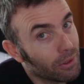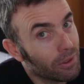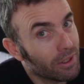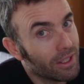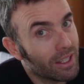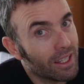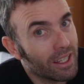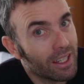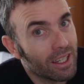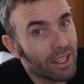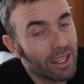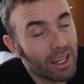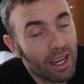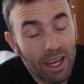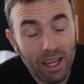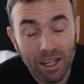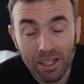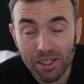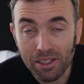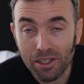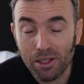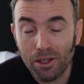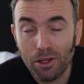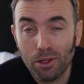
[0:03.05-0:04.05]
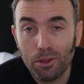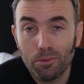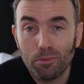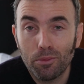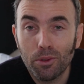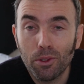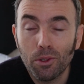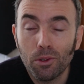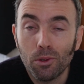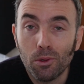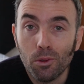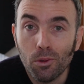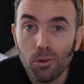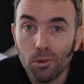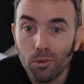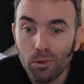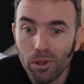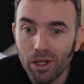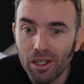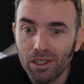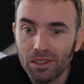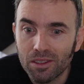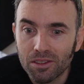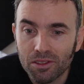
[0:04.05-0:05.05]
year, and I hope you're all
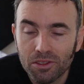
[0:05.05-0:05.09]
well.